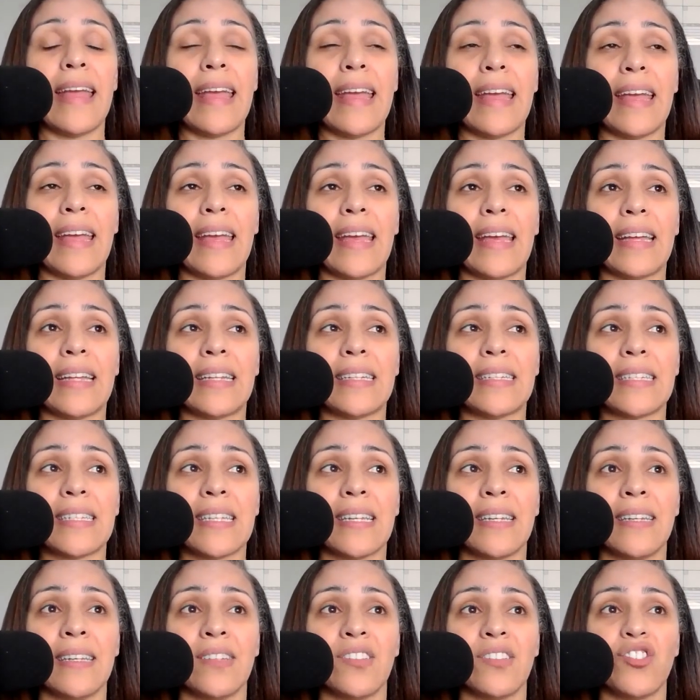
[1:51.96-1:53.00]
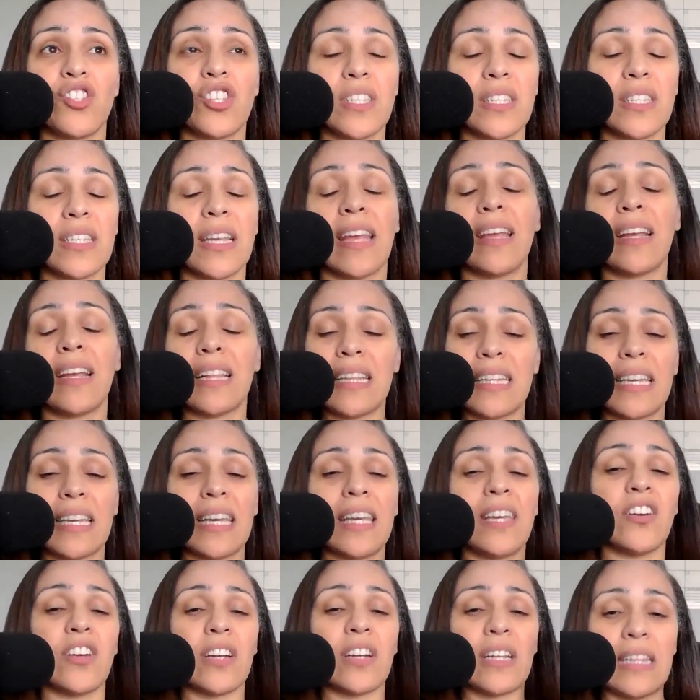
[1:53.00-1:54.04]
And just saying
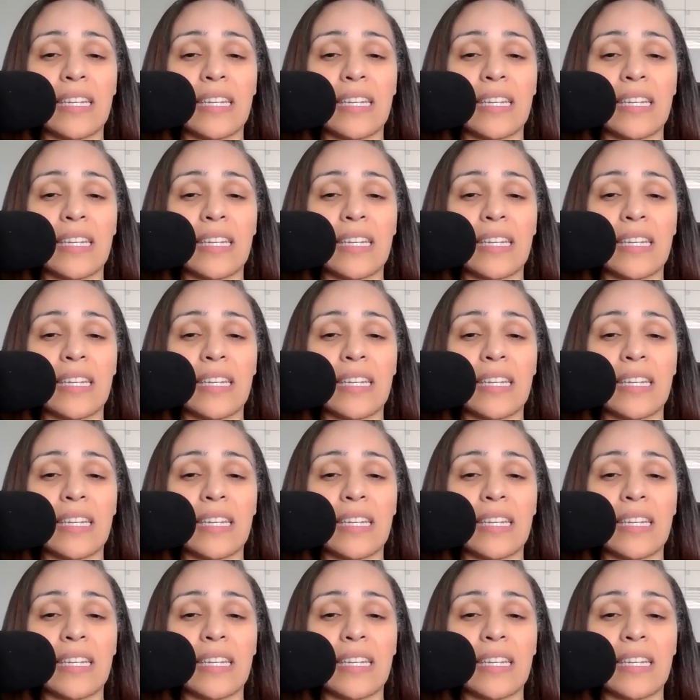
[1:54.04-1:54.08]
click here,